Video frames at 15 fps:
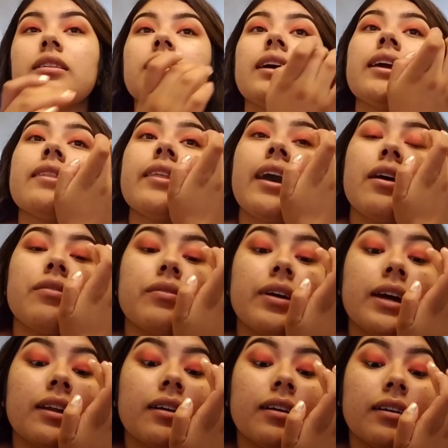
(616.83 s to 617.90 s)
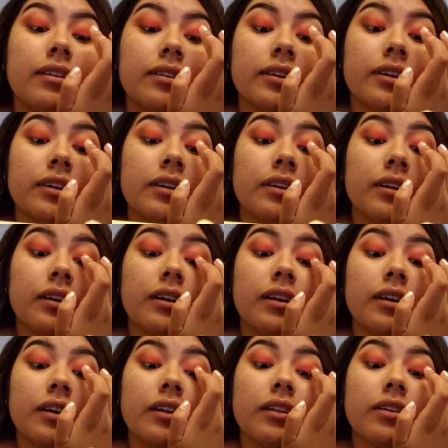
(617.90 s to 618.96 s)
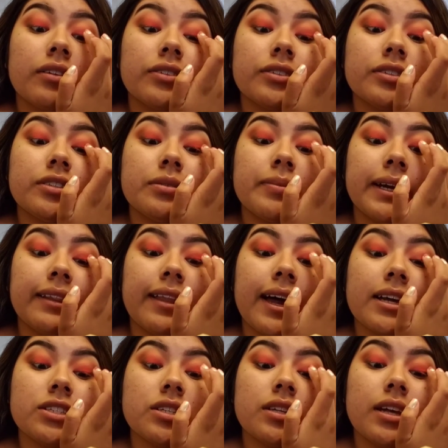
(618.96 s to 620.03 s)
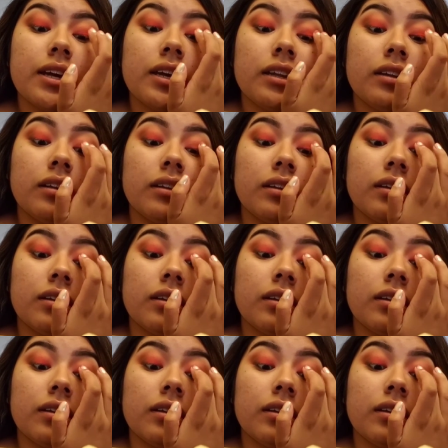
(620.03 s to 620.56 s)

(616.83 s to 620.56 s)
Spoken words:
lay that red color closer to my lash line.